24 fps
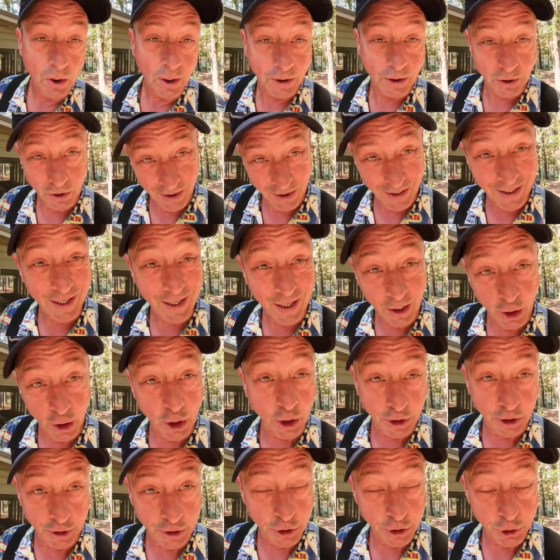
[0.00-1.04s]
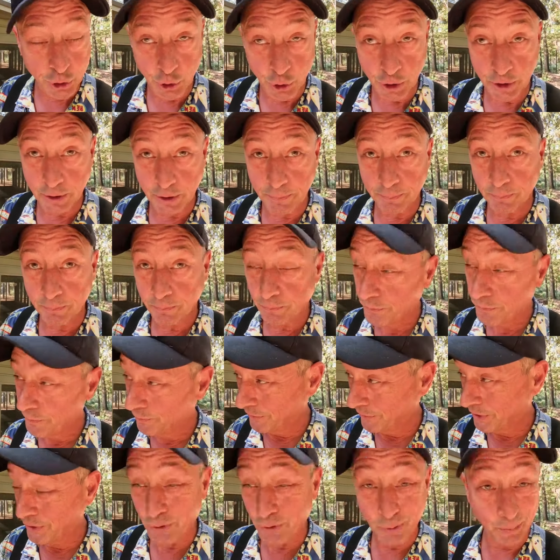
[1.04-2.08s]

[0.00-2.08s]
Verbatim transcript: And you lack air conditioning. Then